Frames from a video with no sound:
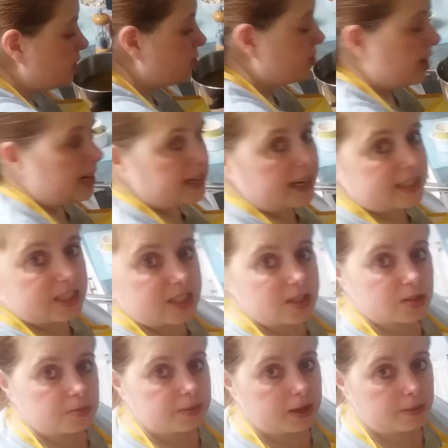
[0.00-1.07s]
you can add a
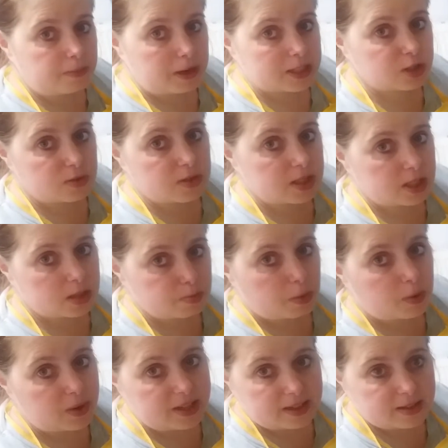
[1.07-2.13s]
little bit of butter at this
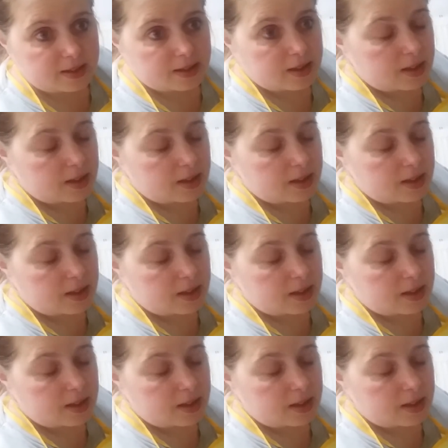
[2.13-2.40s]
point.